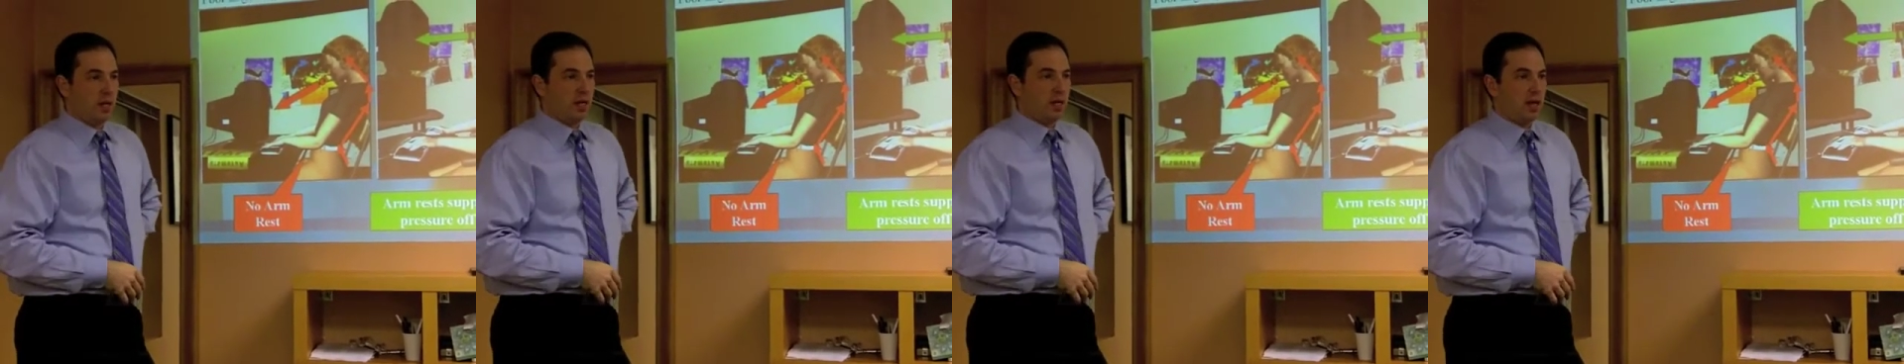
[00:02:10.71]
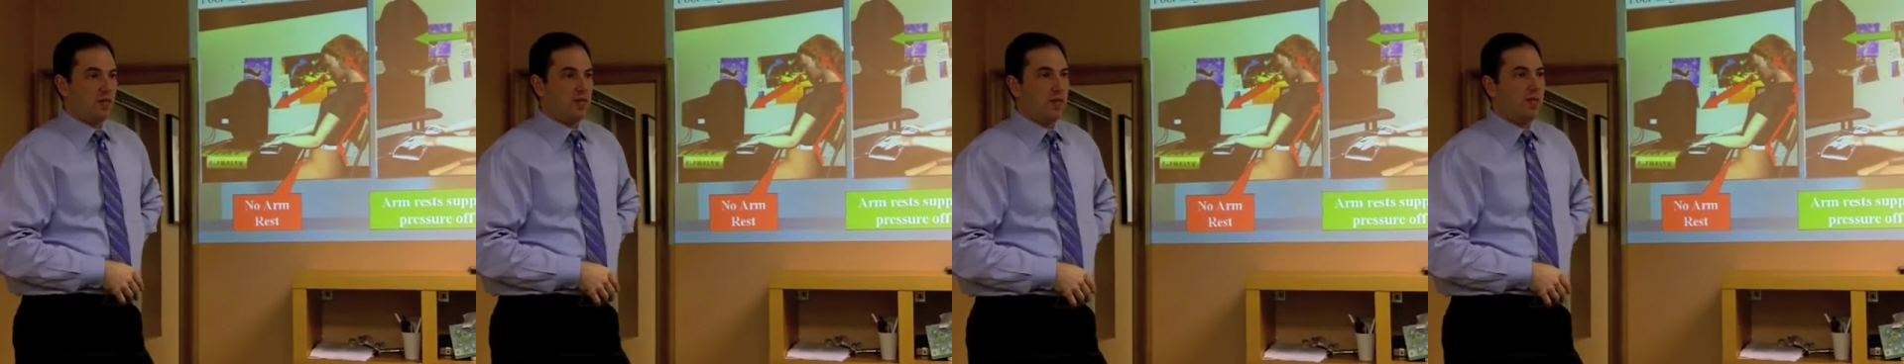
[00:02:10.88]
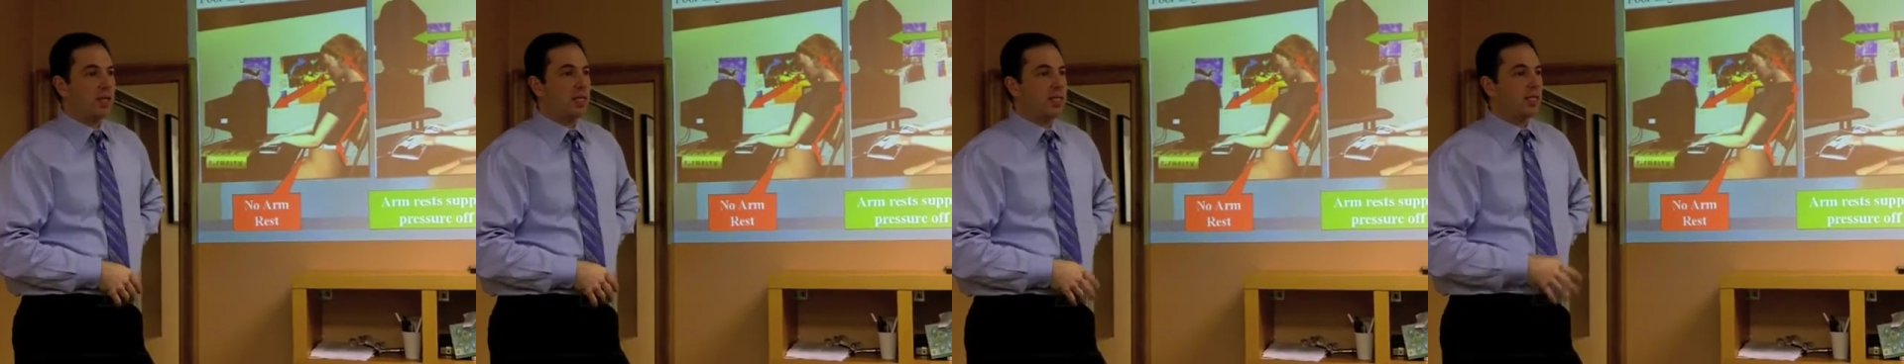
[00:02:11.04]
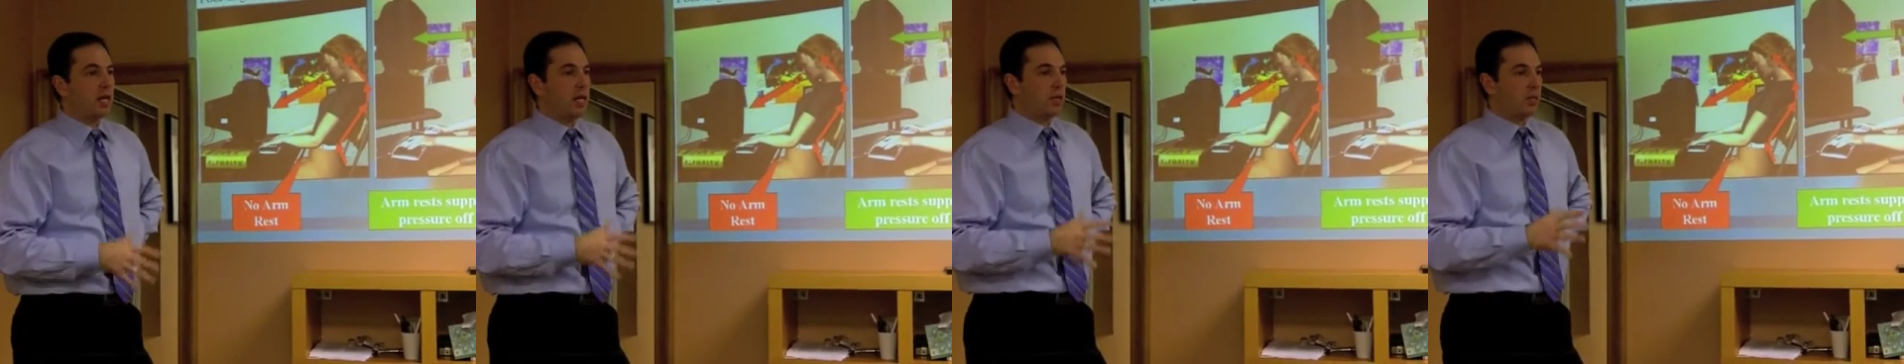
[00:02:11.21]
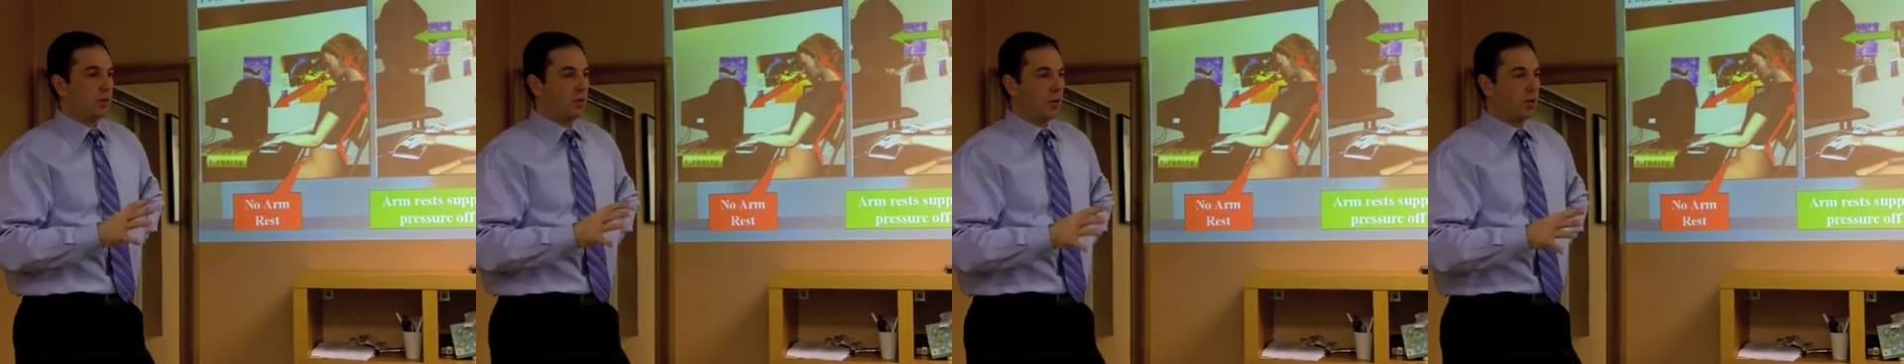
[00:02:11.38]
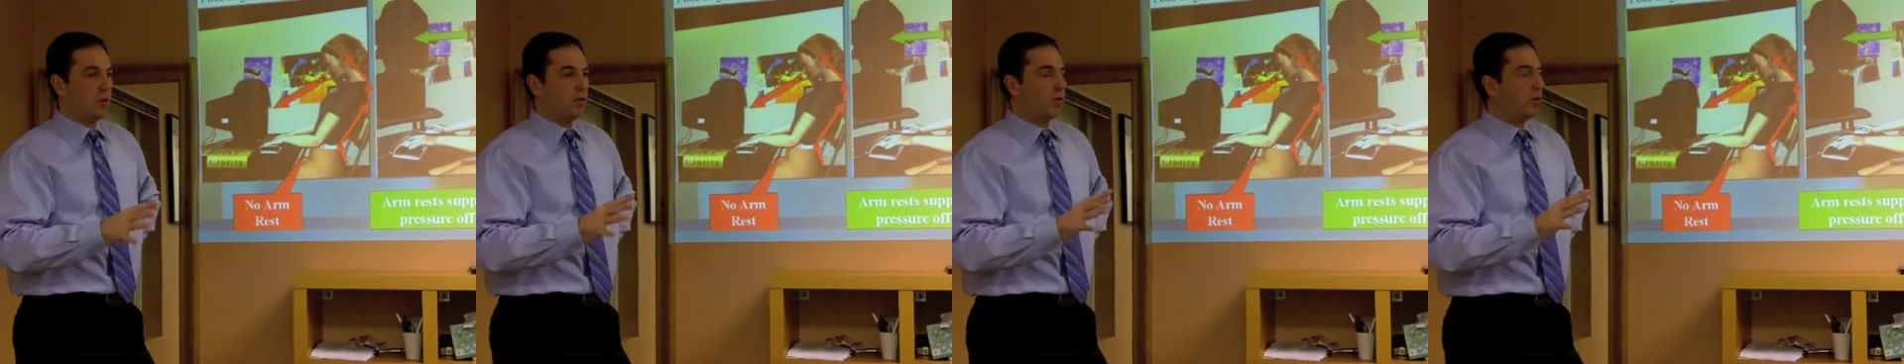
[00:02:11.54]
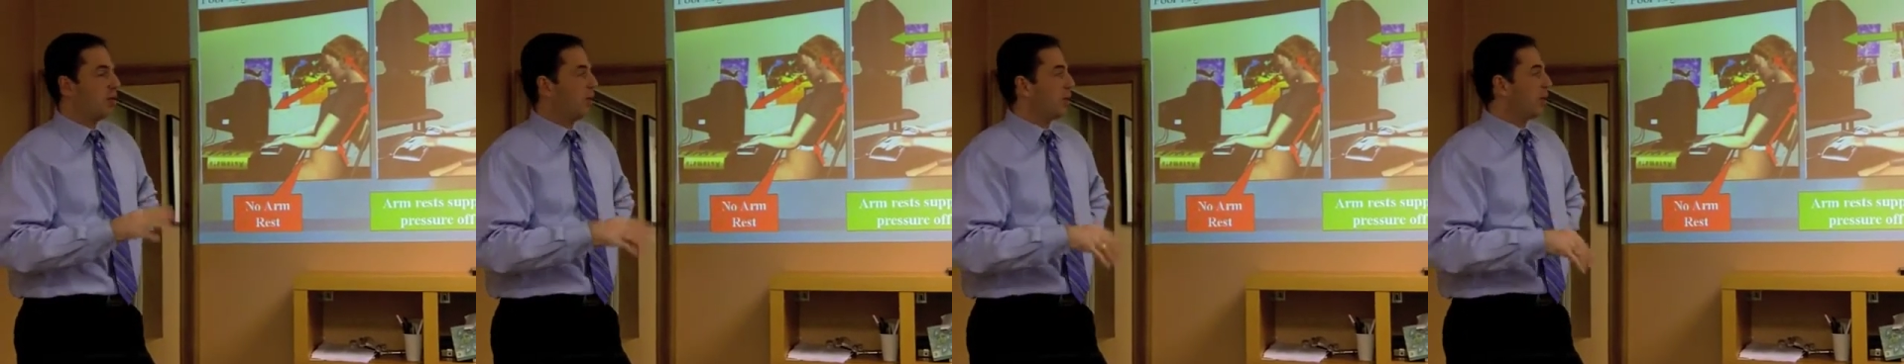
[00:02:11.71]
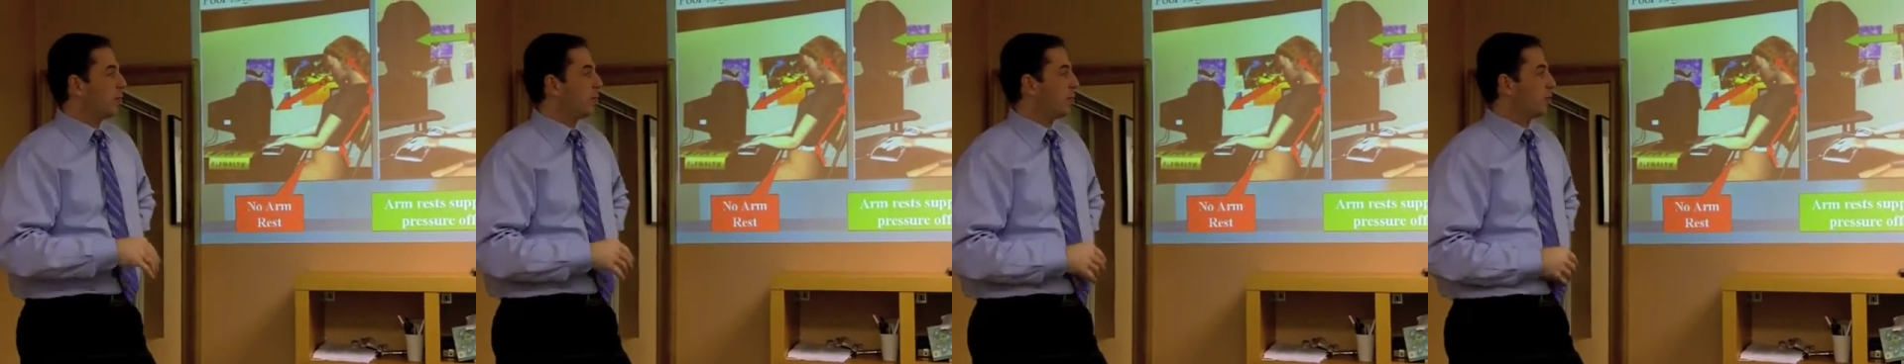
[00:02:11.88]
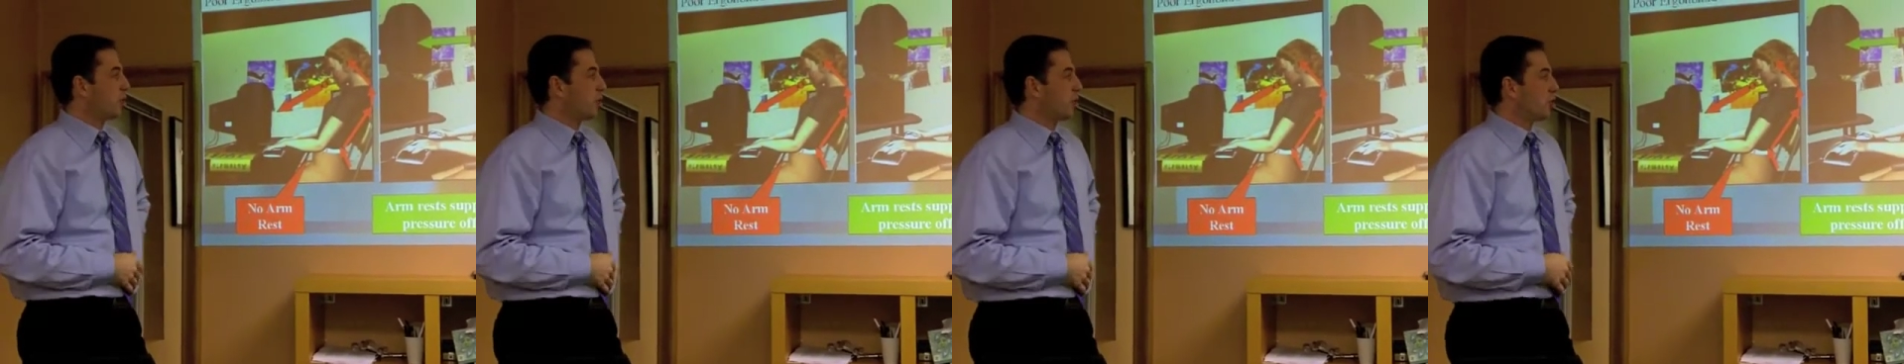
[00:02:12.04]
Everybody's got their own
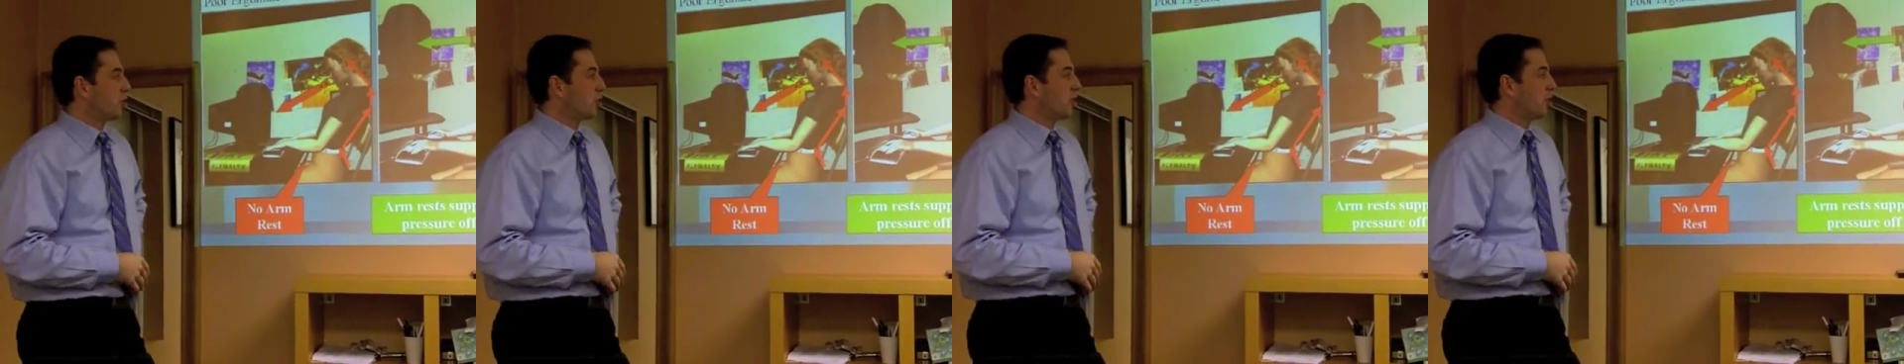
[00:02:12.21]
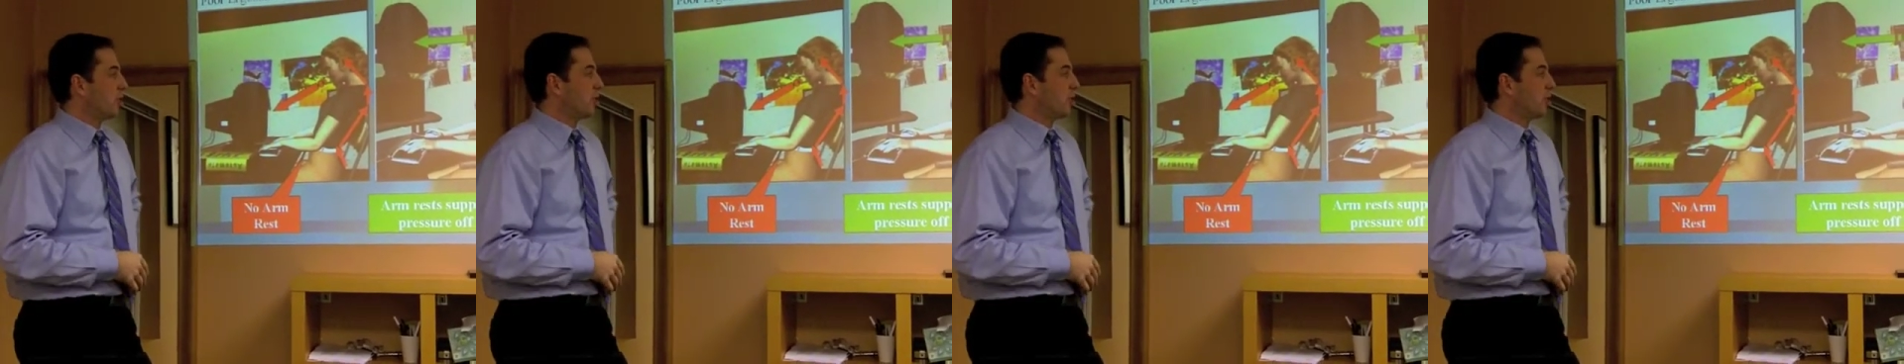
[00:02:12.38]
unique position,